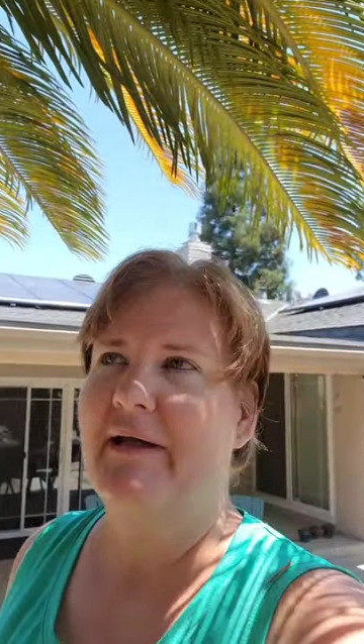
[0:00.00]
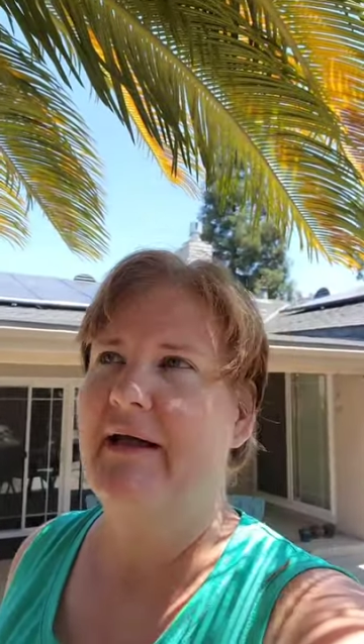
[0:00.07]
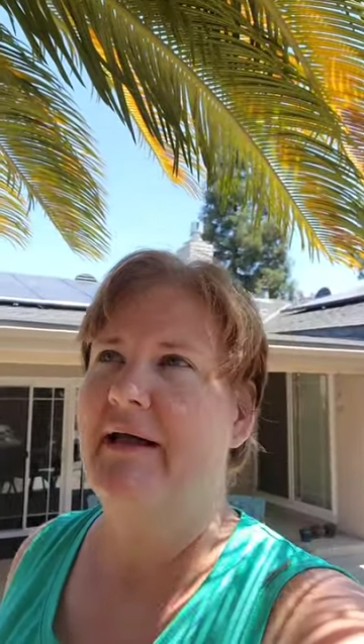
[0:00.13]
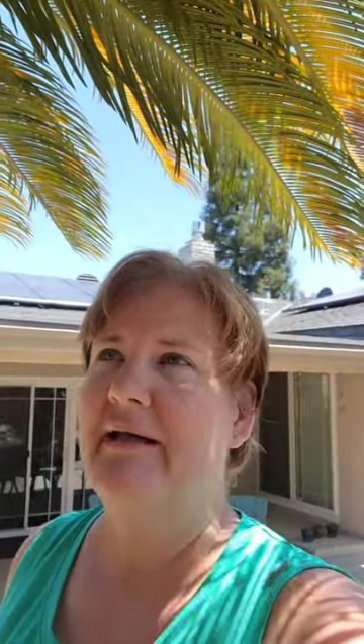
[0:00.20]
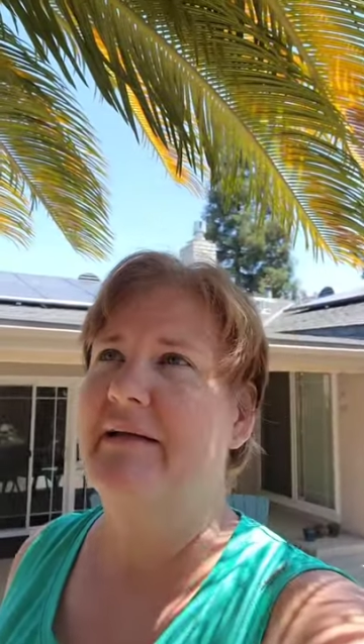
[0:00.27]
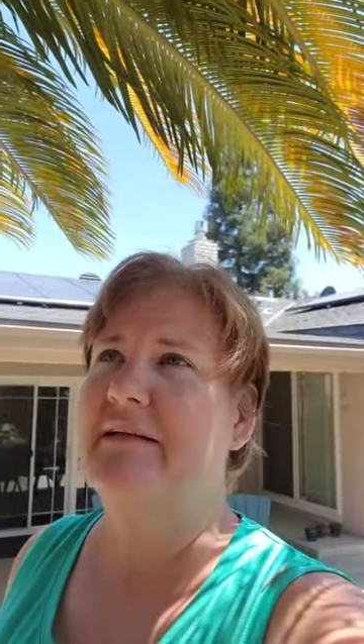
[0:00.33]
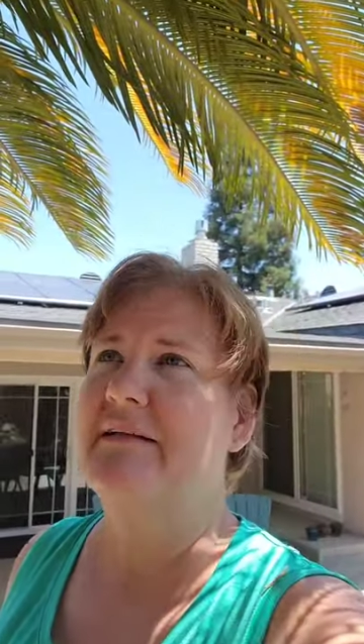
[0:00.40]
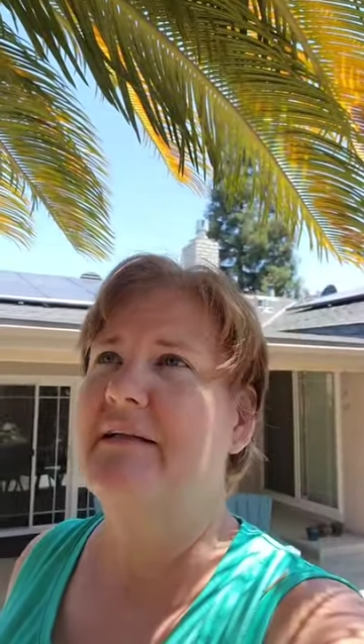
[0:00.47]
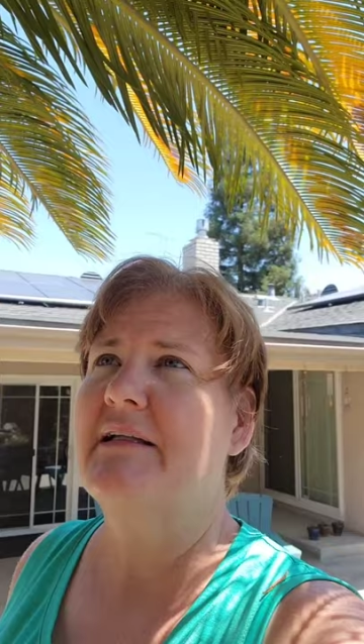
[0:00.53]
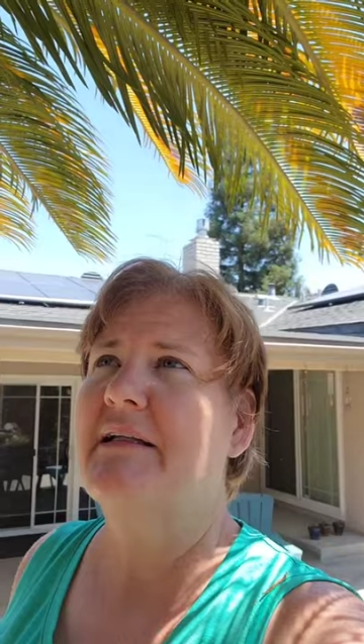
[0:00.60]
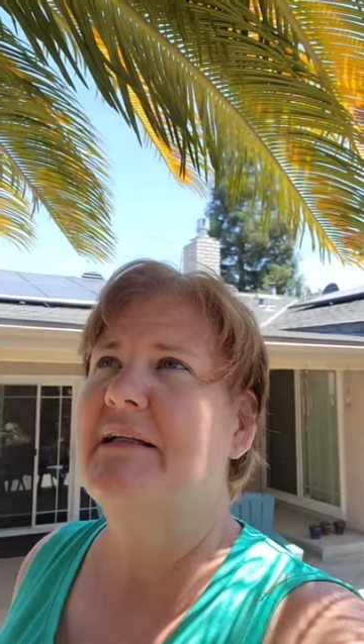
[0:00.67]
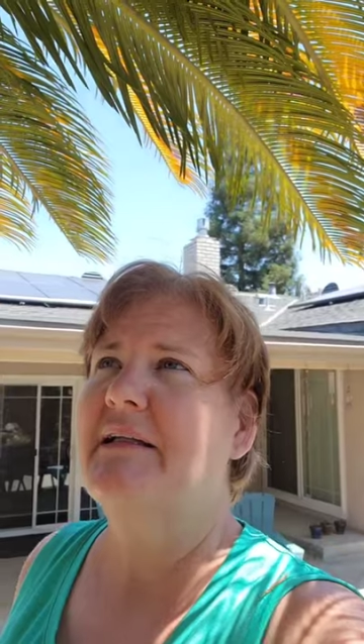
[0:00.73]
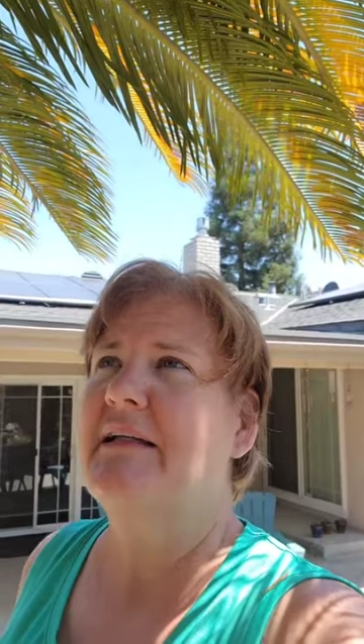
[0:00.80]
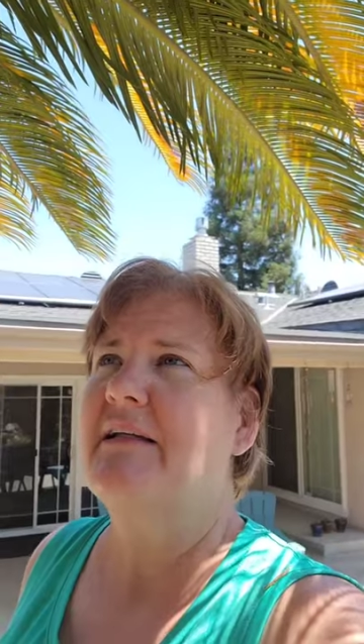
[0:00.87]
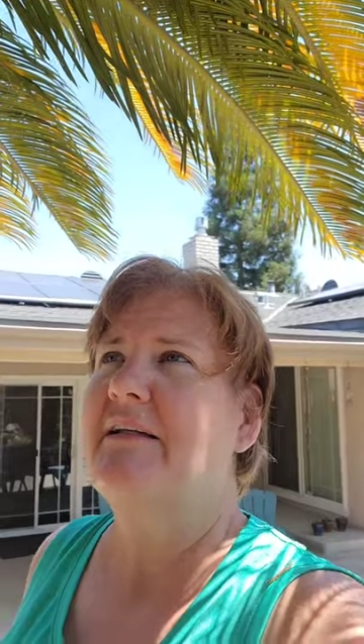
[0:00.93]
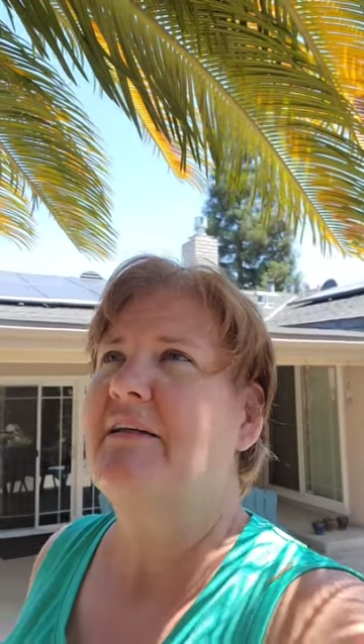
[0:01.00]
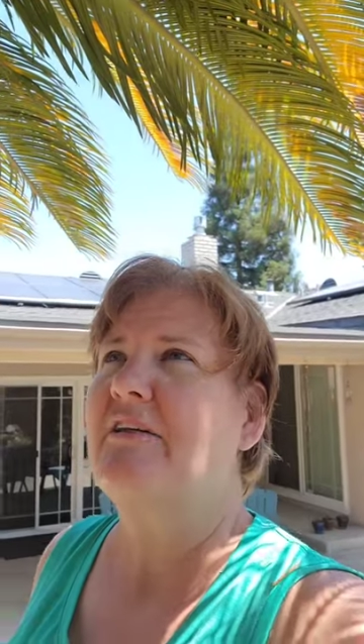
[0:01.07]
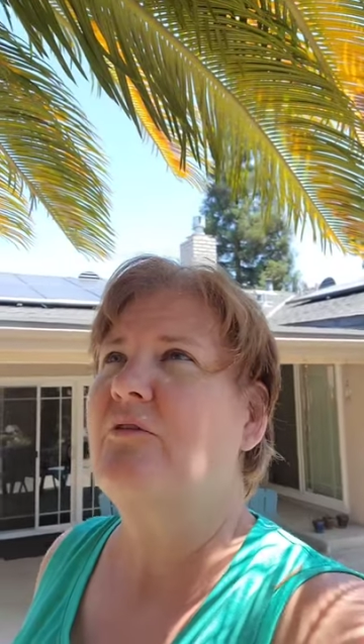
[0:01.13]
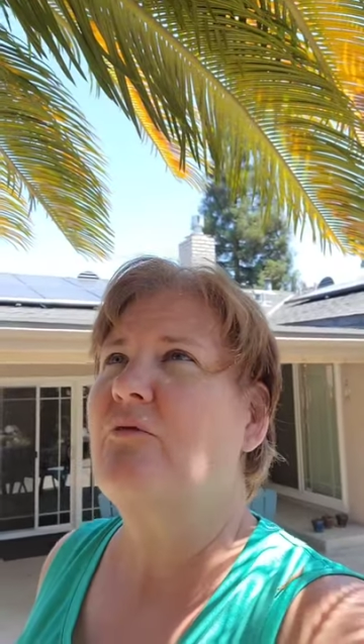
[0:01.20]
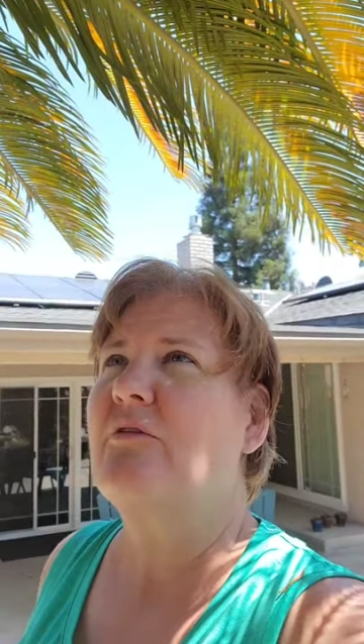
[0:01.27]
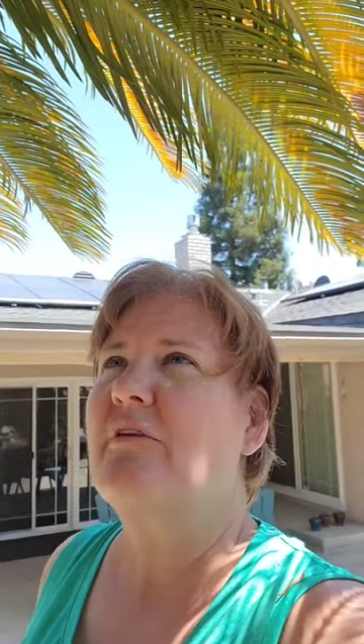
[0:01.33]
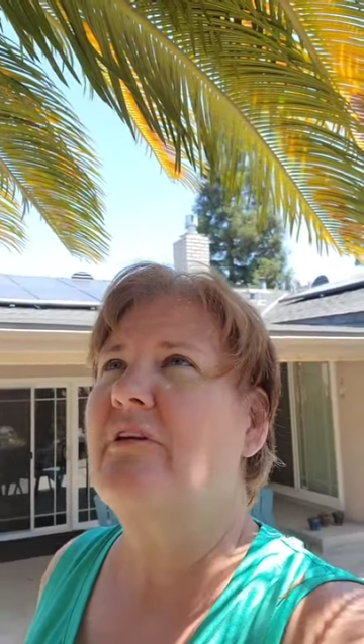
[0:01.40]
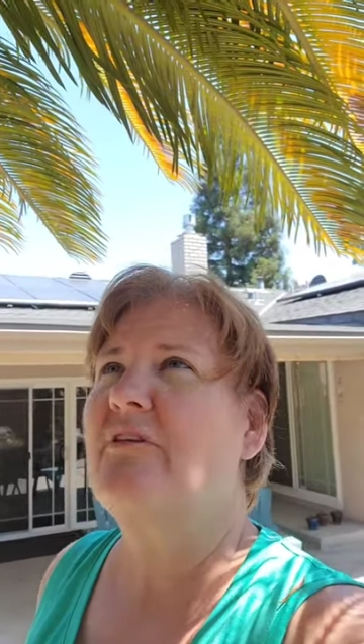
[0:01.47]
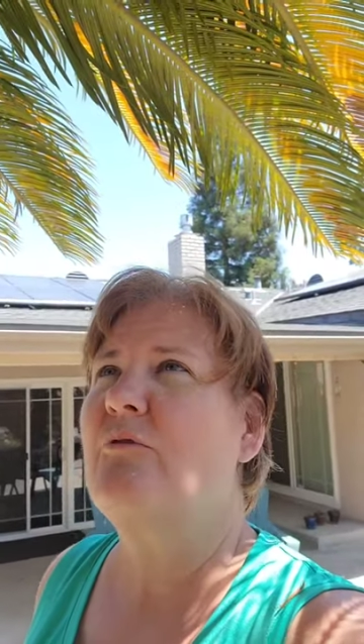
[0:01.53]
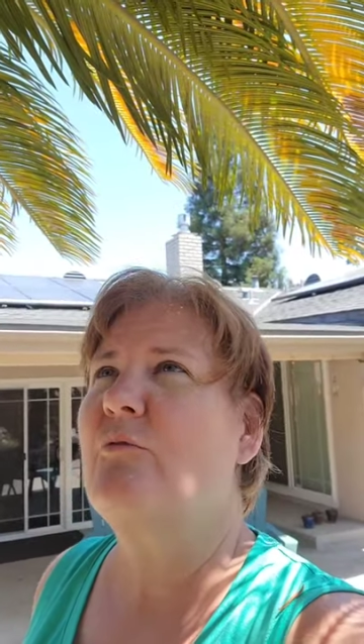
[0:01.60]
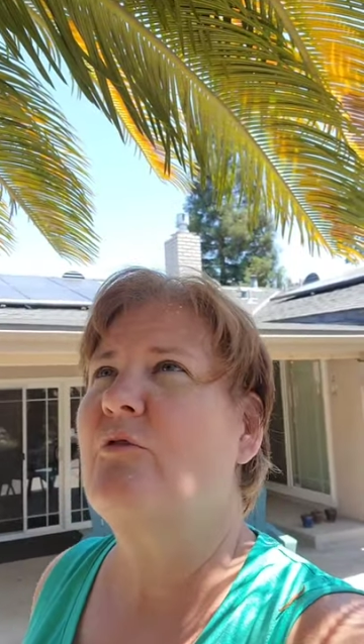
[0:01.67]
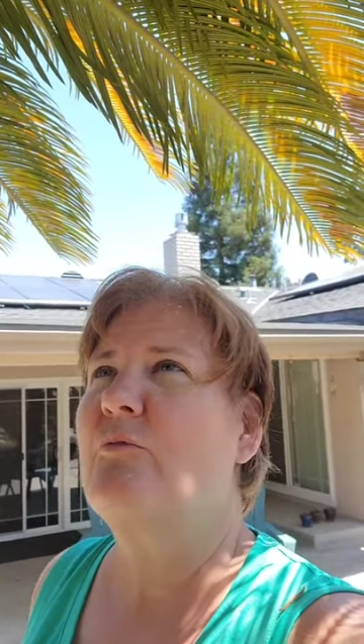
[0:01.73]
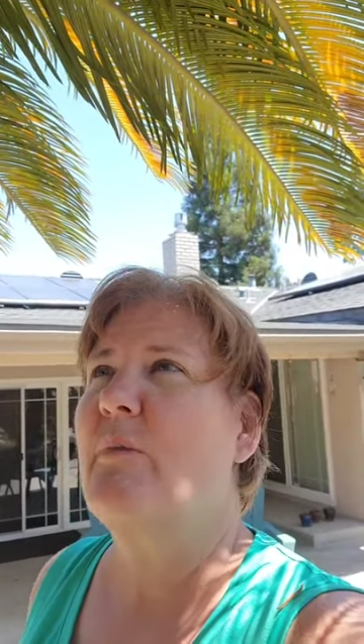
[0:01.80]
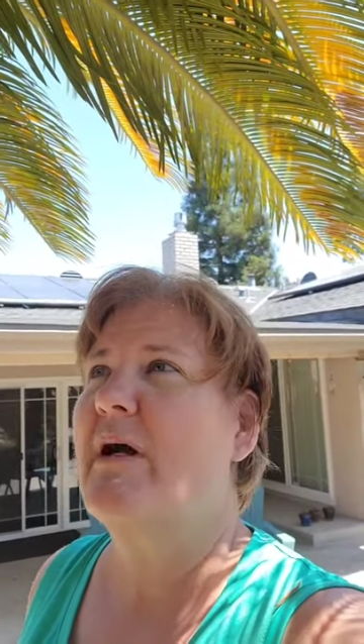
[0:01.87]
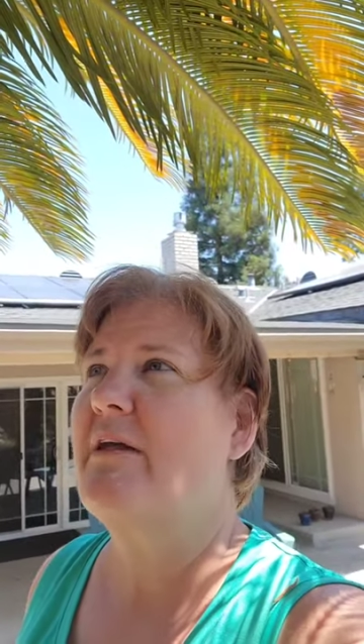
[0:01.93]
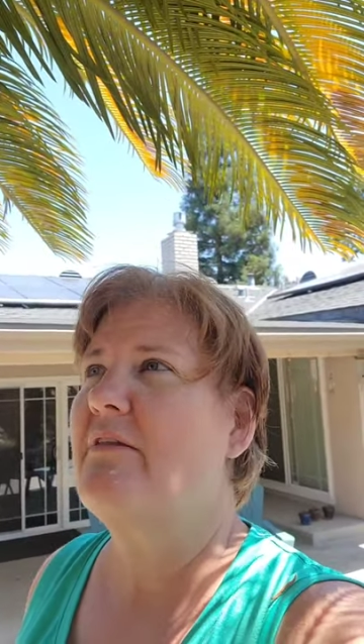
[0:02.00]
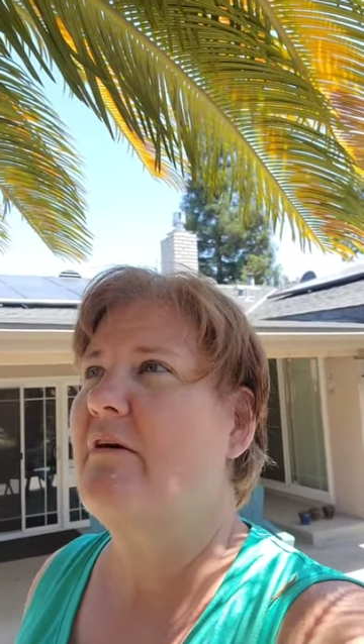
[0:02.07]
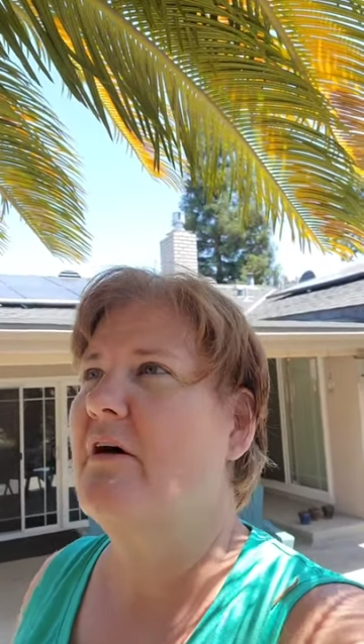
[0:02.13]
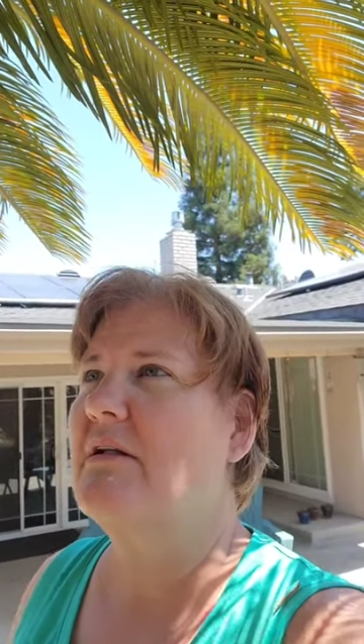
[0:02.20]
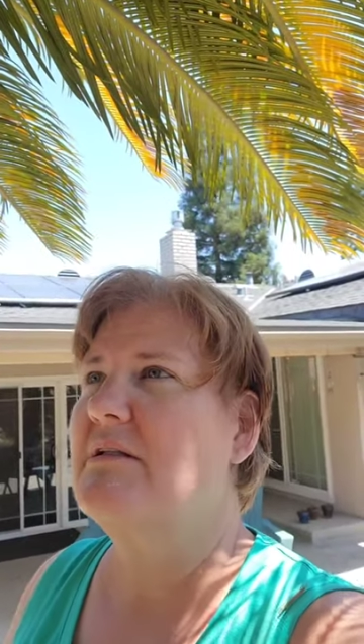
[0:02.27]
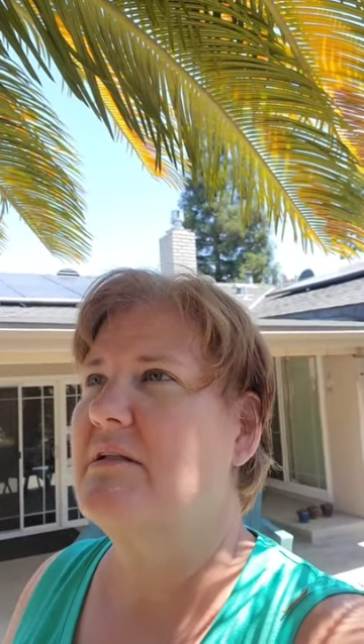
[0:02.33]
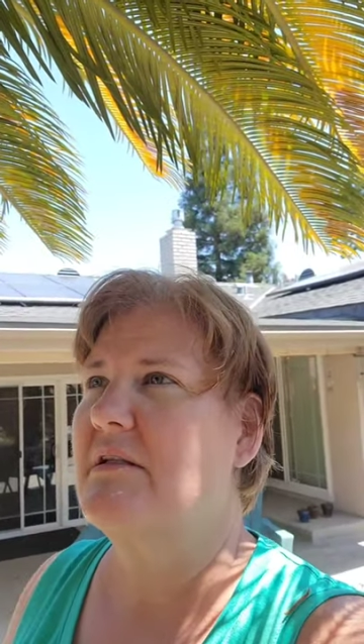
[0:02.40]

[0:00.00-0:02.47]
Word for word: And this this was my thought